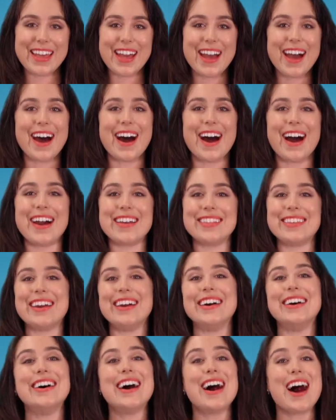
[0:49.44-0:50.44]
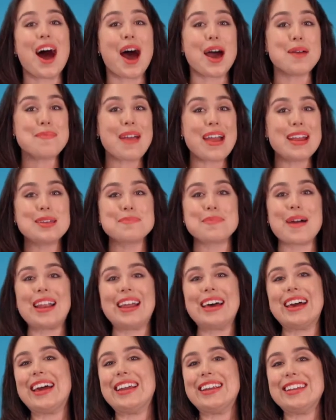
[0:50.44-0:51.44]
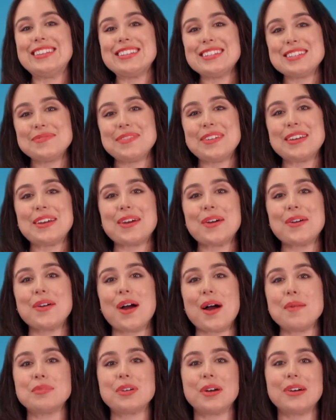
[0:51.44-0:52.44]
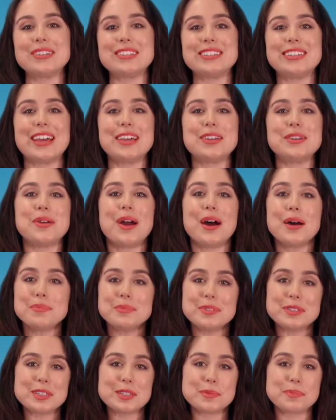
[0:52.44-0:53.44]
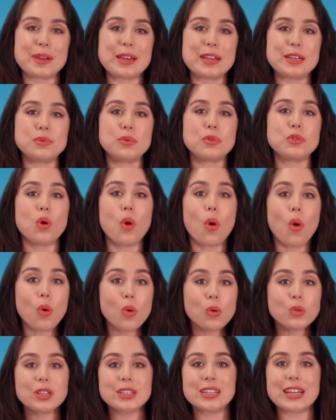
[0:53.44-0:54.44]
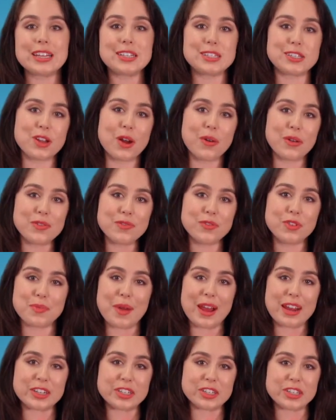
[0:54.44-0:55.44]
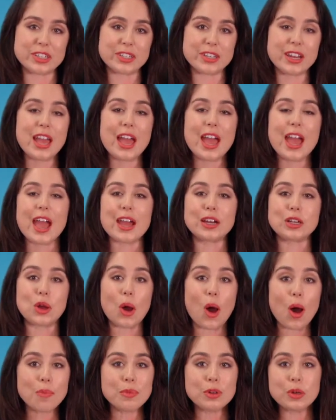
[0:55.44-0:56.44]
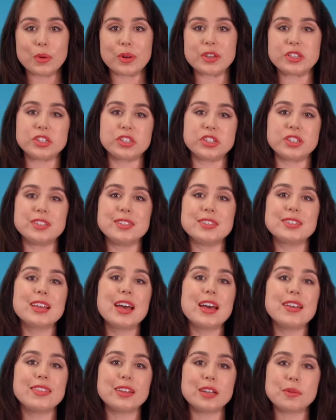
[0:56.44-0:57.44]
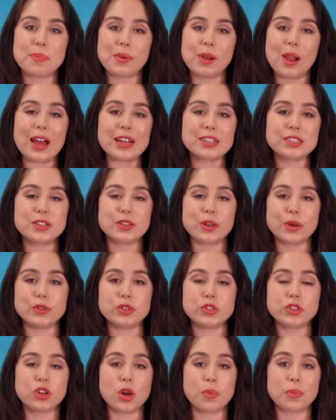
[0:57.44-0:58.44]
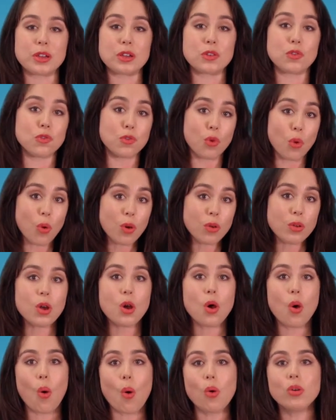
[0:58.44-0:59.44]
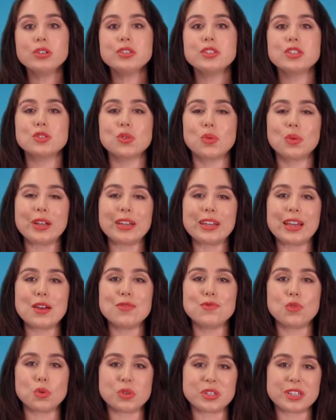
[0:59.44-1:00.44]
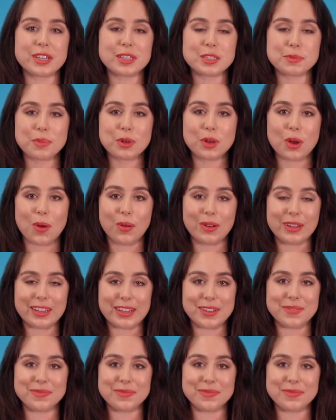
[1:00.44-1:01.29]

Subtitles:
Hi there, I'm Annabella, and in this video I'm going to get you up to speed with all the need to know information and common questions that apply to those shopping for or installing a Vortex pergola in